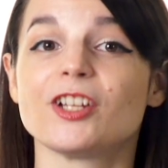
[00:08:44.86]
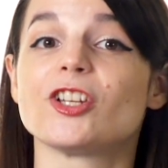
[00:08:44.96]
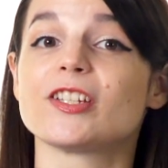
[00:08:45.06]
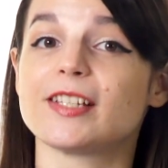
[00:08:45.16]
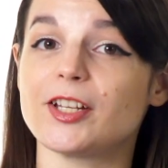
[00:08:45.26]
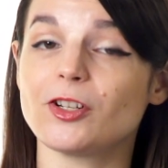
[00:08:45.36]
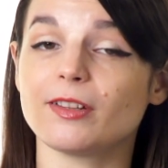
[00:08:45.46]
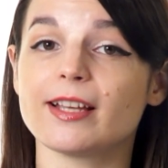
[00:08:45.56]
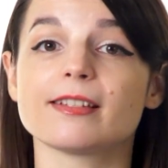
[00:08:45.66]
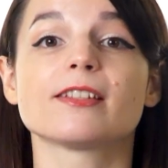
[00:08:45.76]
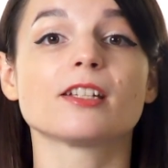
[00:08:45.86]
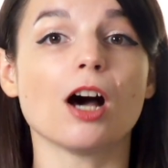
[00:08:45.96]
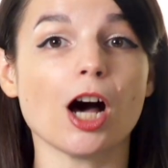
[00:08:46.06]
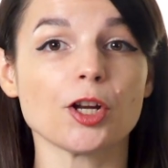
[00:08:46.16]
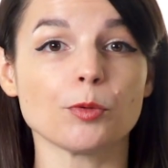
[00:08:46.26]
Just set your lessons to
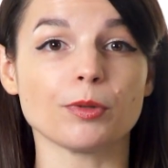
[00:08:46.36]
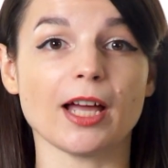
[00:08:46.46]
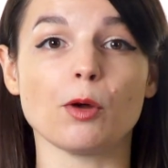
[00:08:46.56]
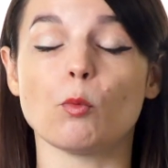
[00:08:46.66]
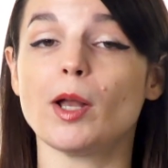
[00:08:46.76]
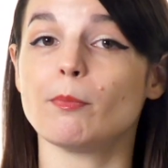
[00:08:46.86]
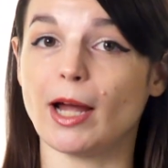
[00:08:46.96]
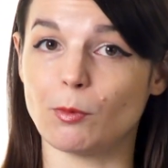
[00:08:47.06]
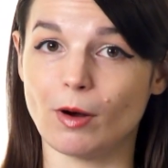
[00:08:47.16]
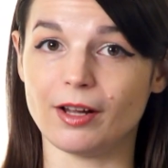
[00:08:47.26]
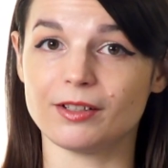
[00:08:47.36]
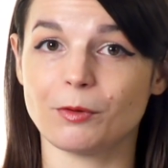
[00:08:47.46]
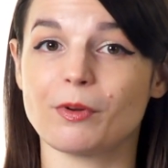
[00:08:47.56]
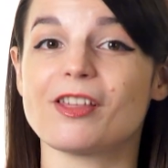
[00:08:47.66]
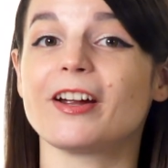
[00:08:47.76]
autoplay one by one
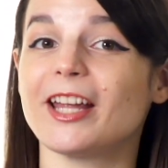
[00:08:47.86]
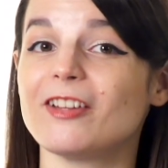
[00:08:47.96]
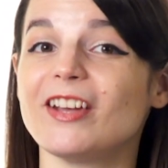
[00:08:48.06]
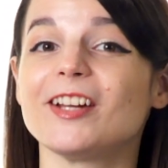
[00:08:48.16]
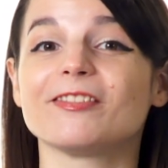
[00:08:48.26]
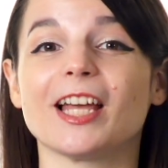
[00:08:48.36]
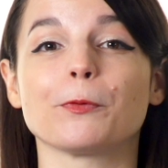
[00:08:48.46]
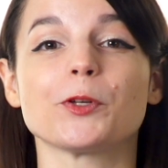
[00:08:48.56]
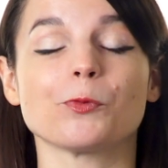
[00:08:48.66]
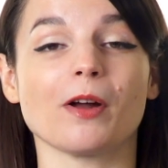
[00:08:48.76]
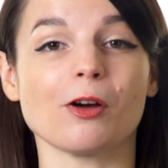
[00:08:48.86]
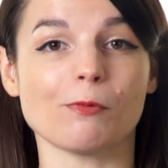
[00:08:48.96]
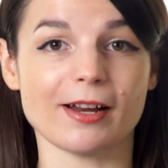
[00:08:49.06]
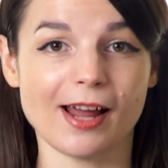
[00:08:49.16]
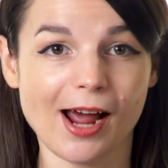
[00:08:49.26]
with our Innovative Language
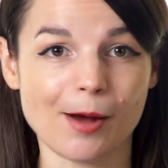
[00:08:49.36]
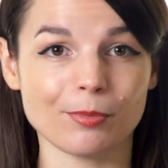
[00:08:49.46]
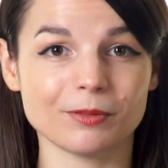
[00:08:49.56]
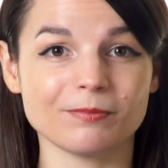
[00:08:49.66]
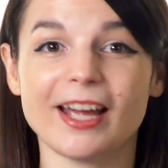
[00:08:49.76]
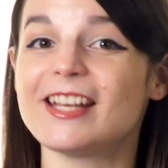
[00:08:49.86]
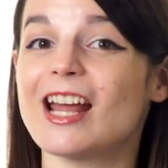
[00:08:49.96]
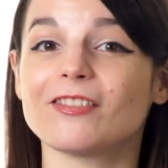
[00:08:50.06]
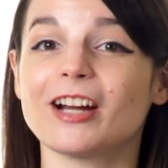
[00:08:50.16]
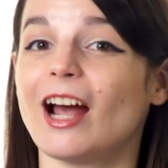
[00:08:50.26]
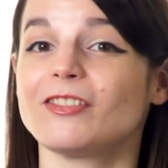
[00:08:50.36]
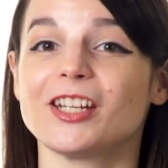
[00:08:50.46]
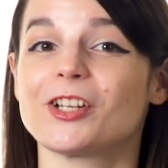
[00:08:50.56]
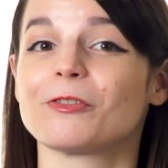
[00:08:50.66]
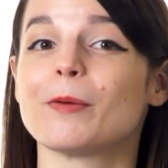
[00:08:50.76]
101 app, and never have to
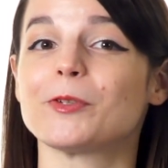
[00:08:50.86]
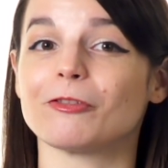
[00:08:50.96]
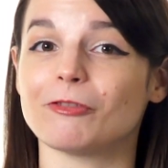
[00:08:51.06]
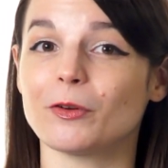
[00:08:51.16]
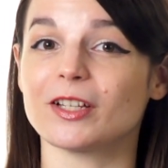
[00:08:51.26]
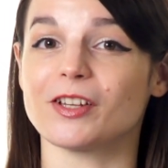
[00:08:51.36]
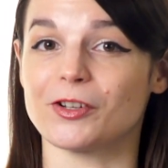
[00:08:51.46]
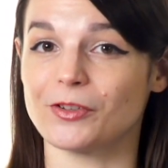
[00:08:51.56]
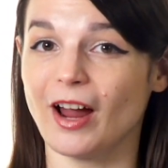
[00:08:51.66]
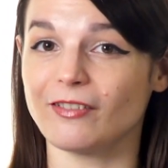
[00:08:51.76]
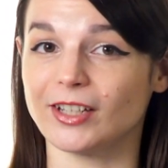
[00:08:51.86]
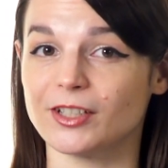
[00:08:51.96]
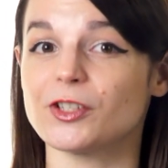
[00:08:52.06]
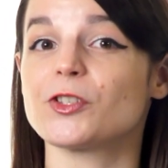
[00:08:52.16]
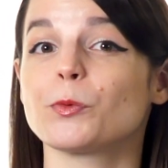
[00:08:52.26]
interrupt your focus on driving
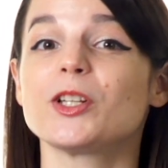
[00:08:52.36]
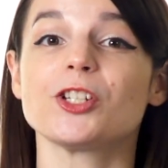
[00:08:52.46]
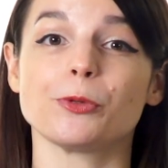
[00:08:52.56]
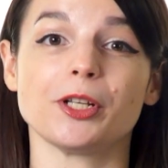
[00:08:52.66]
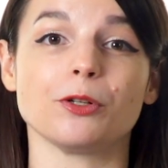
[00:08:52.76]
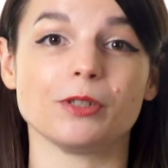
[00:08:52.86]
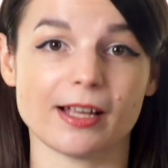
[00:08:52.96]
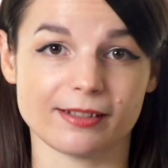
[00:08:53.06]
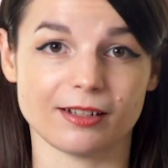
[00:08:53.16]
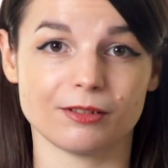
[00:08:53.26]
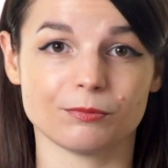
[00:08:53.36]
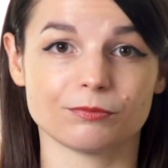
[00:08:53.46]
to switch to a new lesson.